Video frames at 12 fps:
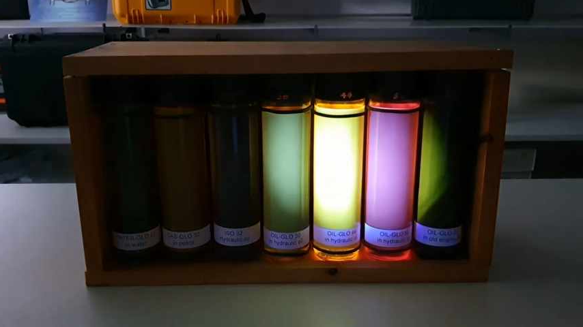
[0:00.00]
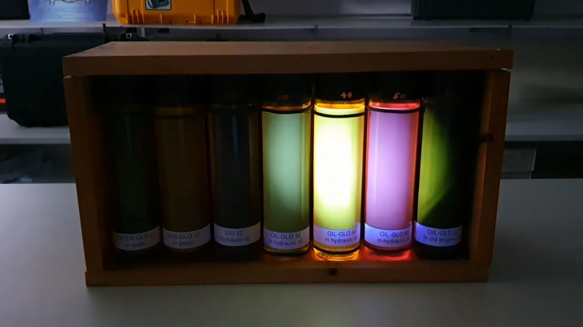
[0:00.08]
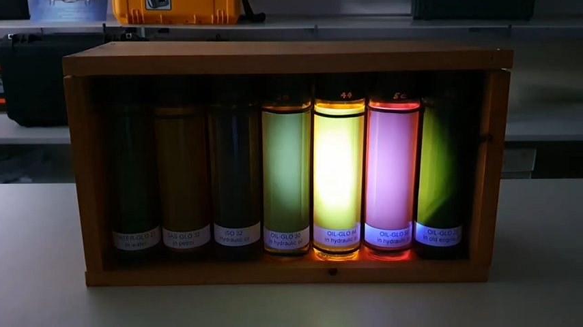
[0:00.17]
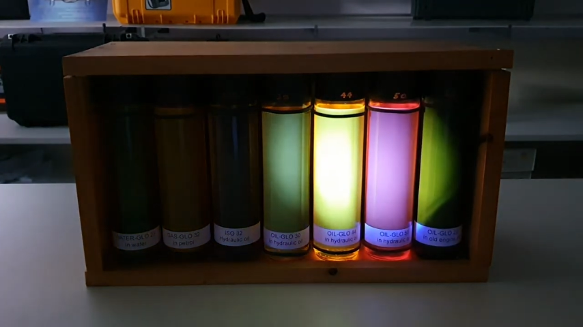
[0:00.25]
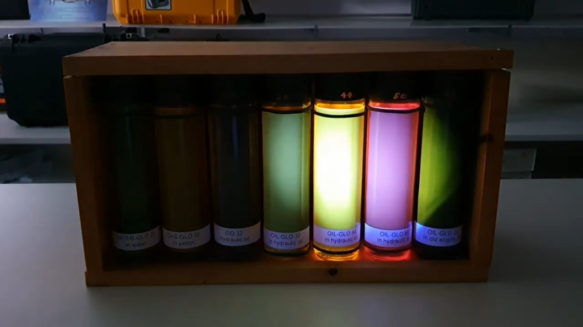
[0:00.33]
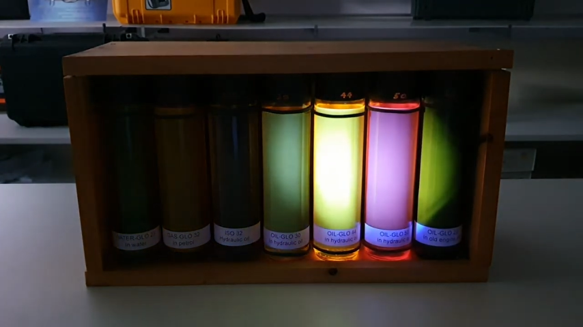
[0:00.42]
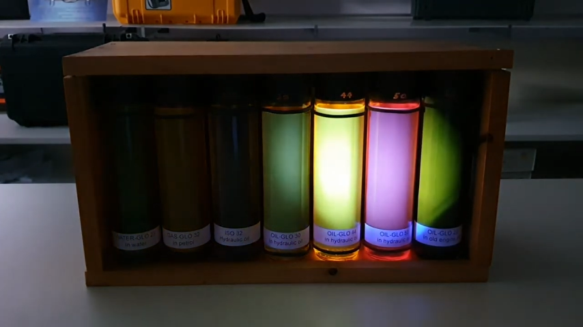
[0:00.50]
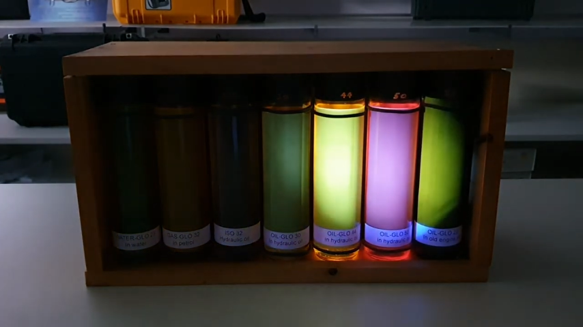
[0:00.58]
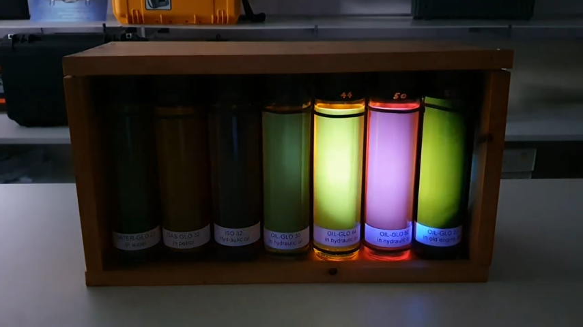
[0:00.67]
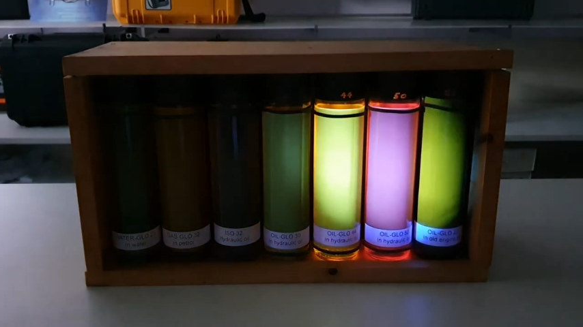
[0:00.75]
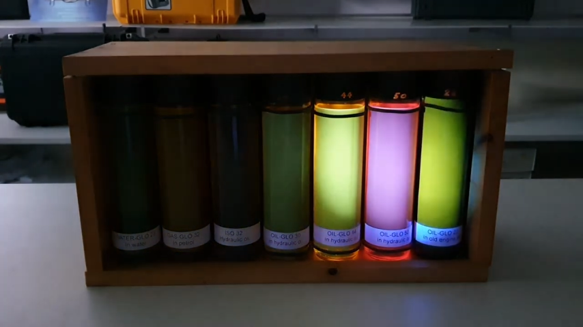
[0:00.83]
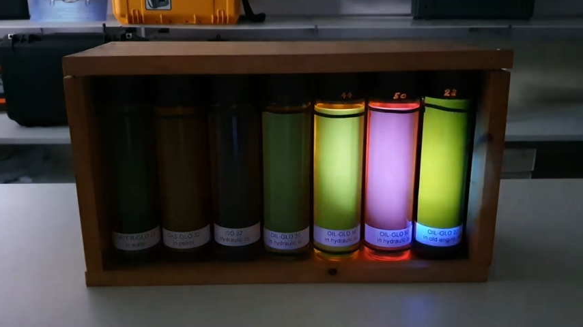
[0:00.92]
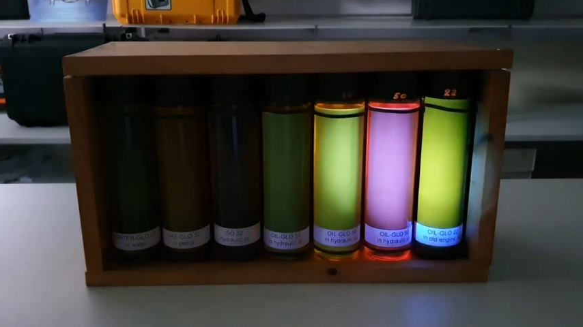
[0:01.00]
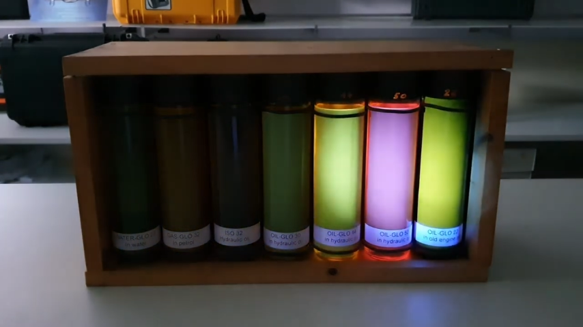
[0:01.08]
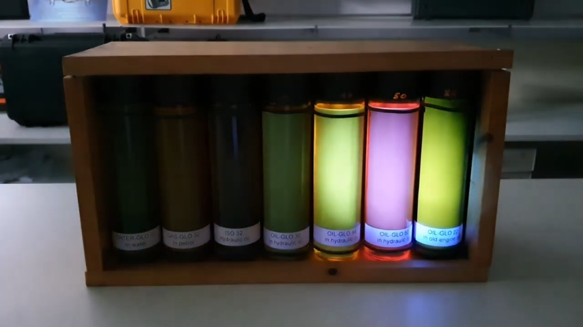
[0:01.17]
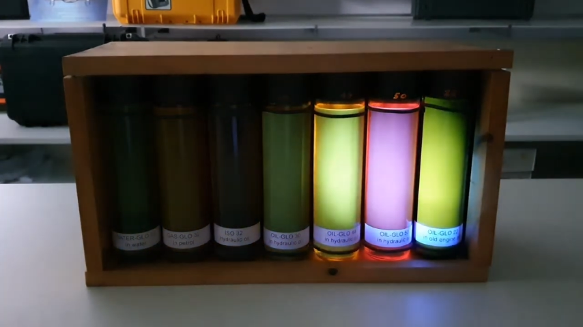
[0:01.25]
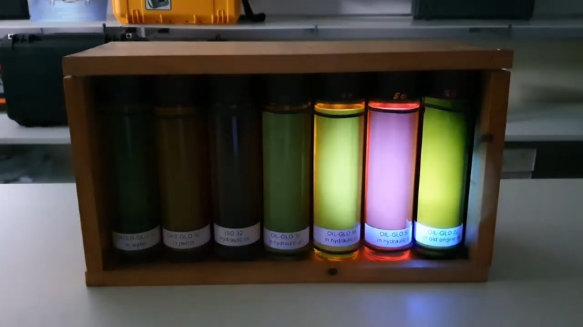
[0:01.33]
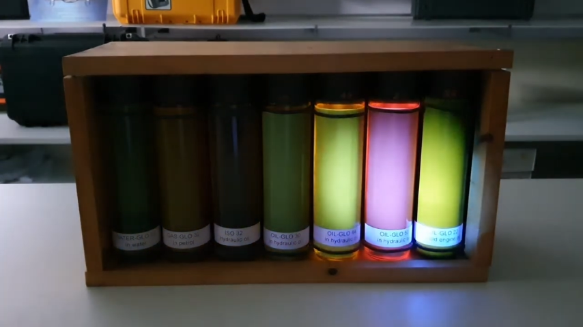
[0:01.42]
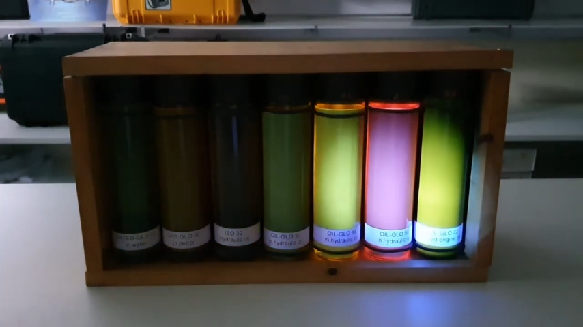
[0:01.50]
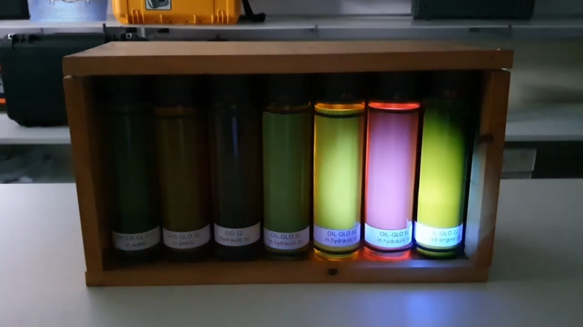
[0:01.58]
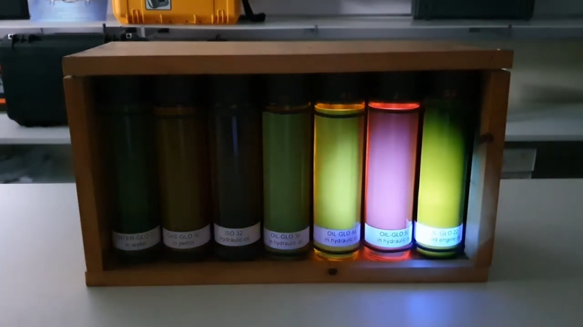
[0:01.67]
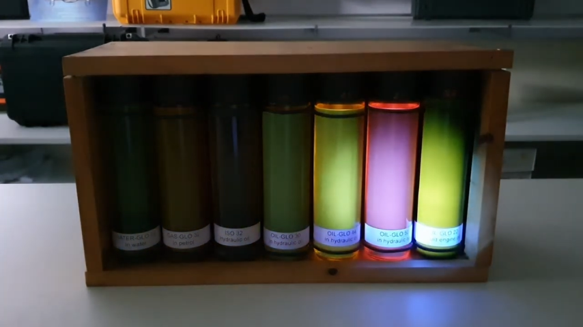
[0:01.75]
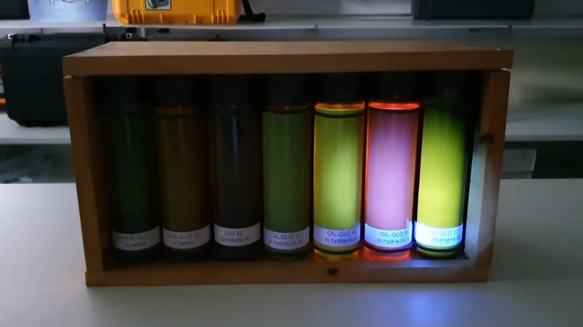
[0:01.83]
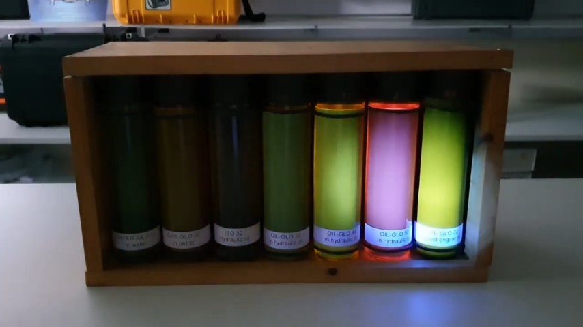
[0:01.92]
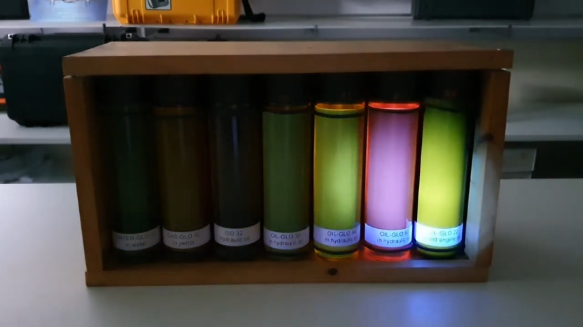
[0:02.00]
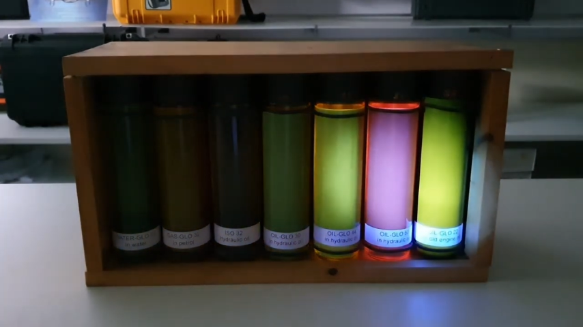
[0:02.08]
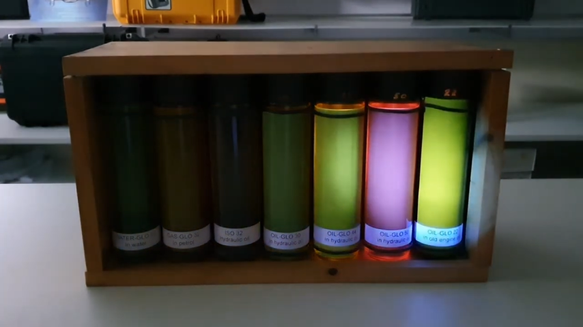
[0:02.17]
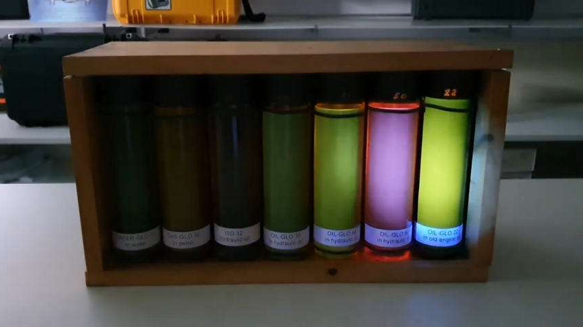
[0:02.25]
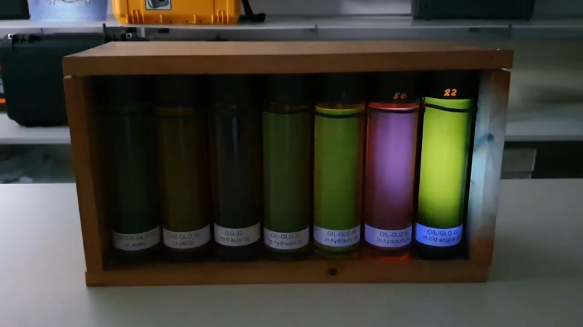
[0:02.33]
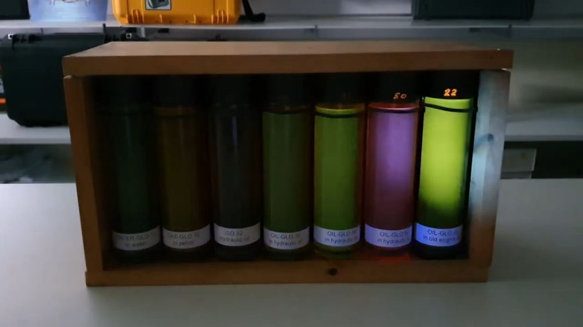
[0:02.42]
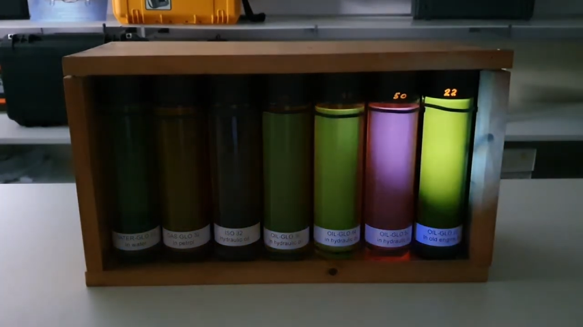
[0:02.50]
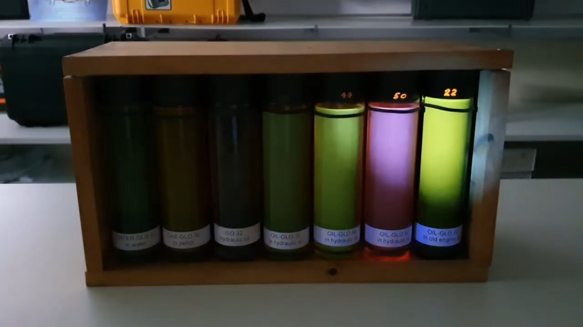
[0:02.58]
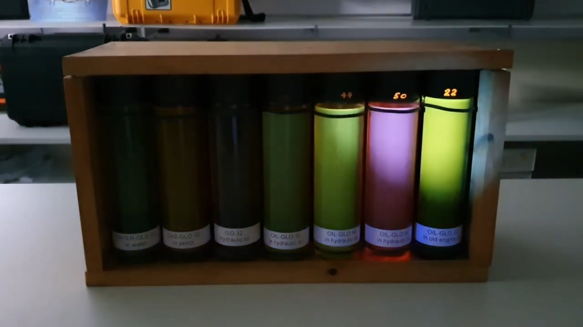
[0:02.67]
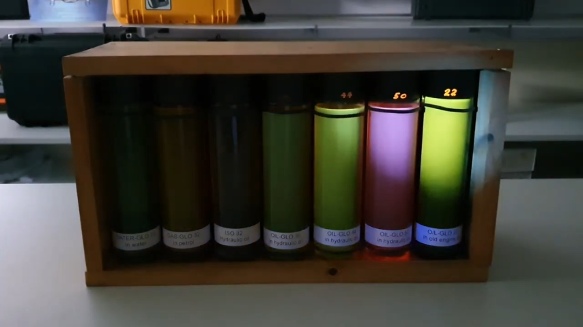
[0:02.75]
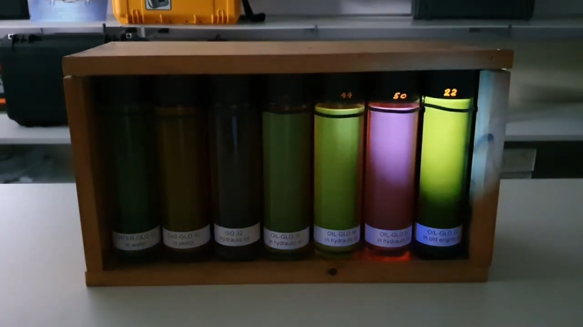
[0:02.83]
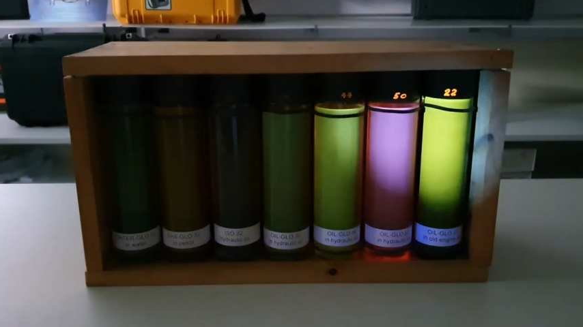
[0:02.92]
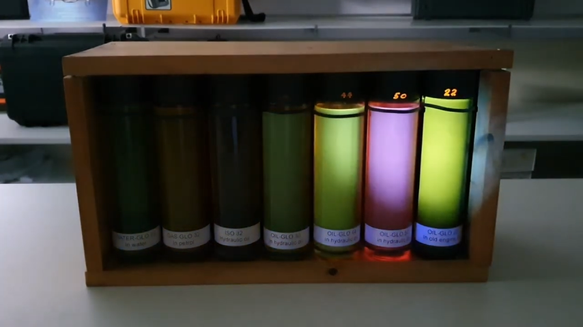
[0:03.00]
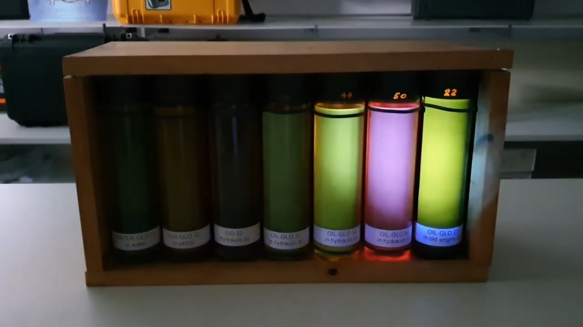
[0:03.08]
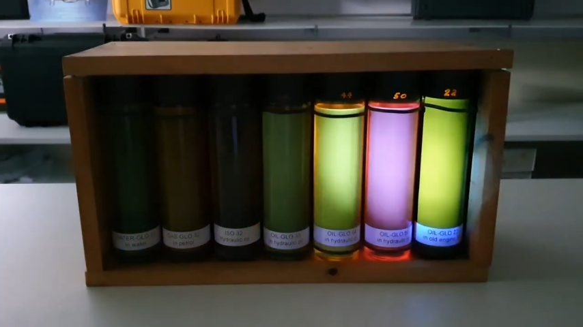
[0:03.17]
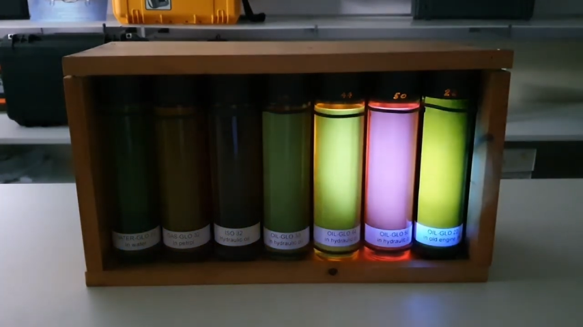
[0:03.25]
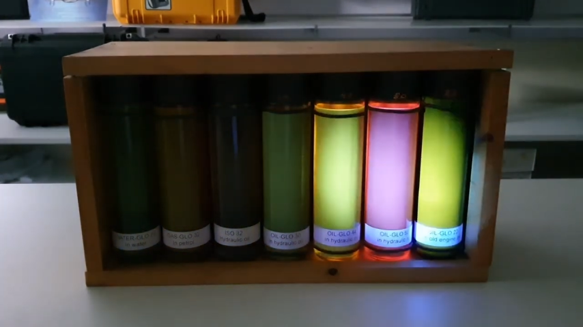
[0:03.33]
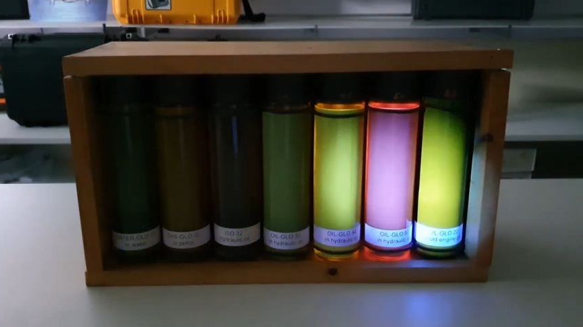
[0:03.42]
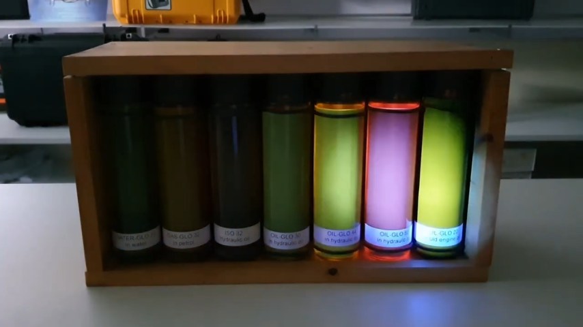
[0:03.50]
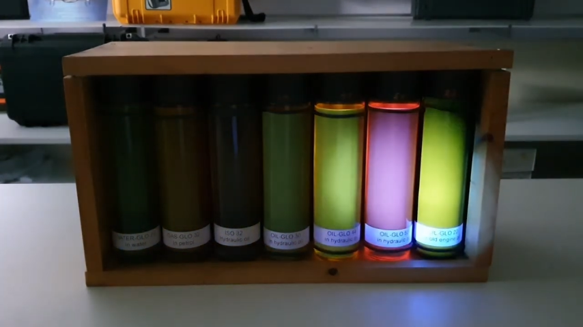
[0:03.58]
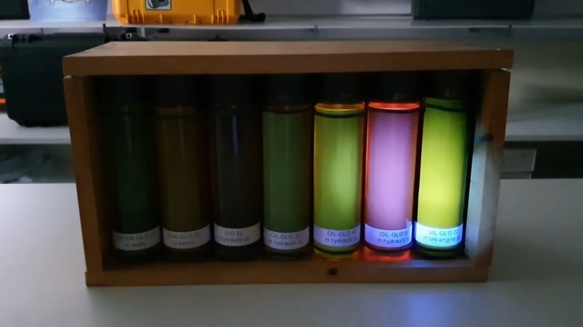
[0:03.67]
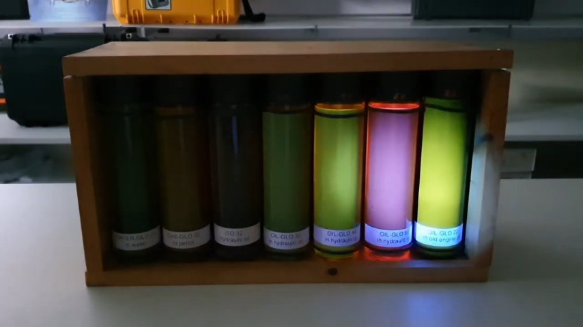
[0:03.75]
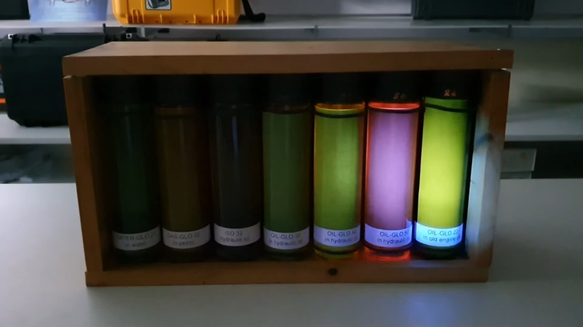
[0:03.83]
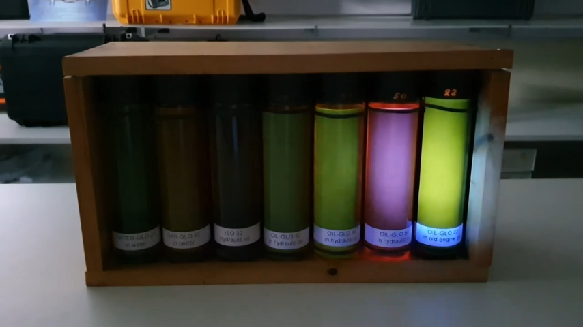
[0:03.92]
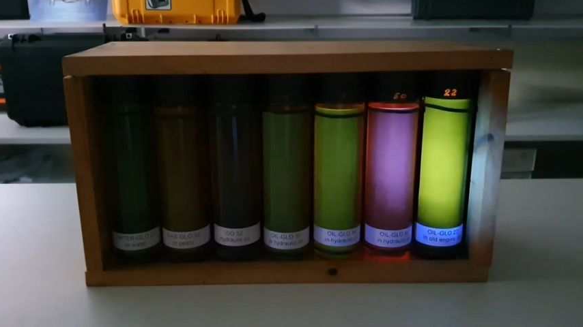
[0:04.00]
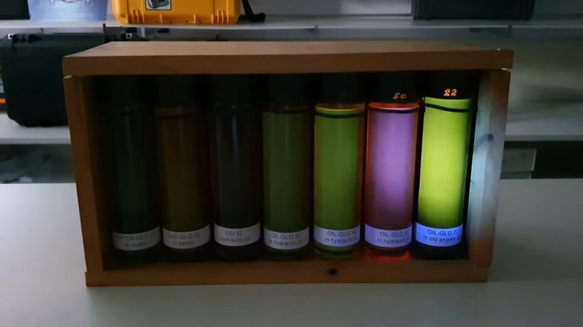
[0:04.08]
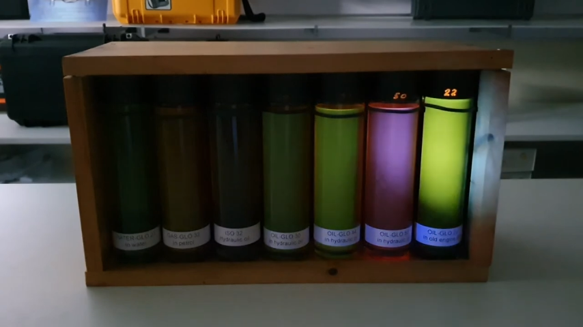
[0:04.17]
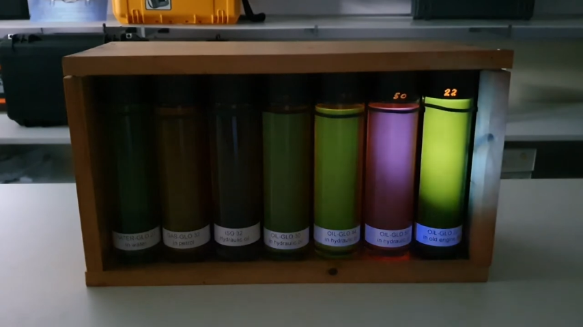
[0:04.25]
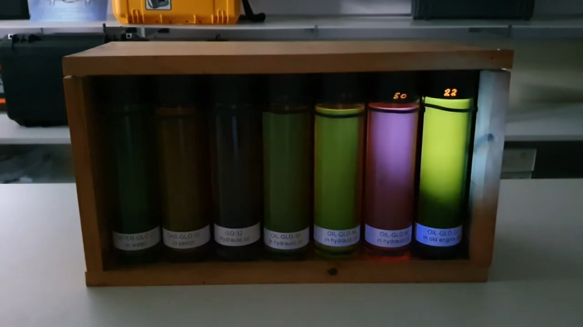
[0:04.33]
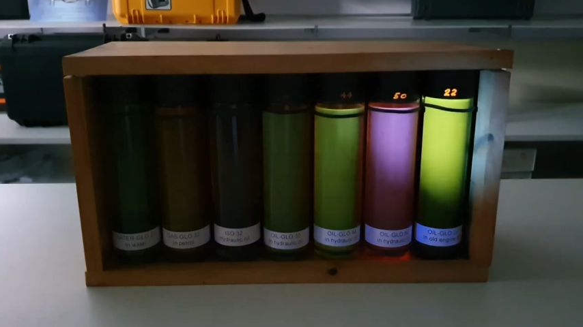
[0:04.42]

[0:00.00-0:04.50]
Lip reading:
No face is visible, so there are no lips to read.